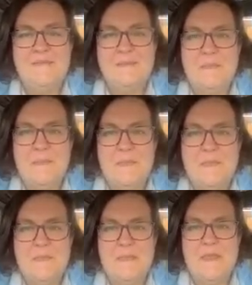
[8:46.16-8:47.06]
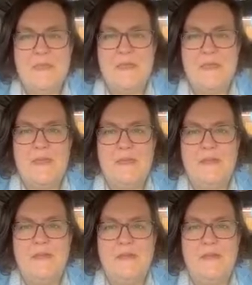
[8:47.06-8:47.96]

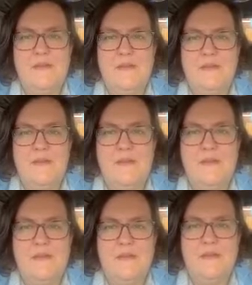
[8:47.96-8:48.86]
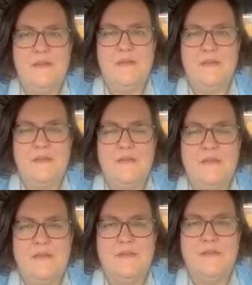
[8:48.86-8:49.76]
This person isn't speaking.